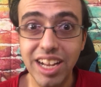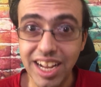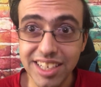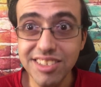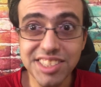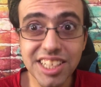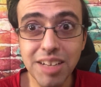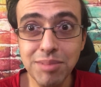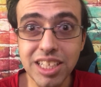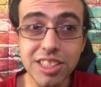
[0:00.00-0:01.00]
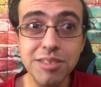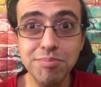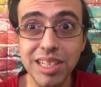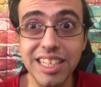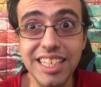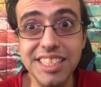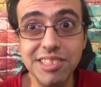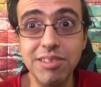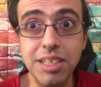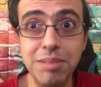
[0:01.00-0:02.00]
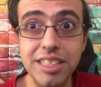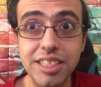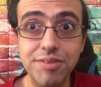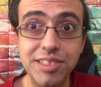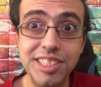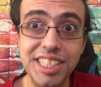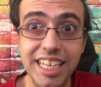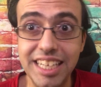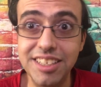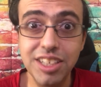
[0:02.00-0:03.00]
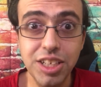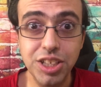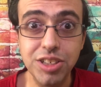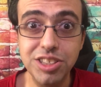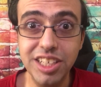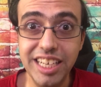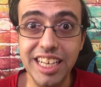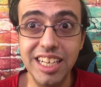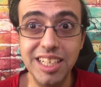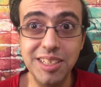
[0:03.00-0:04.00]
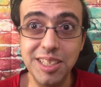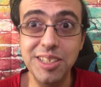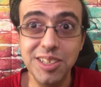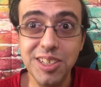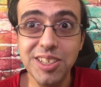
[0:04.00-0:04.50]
I know it's not much, but it's quite a big difference, and usually I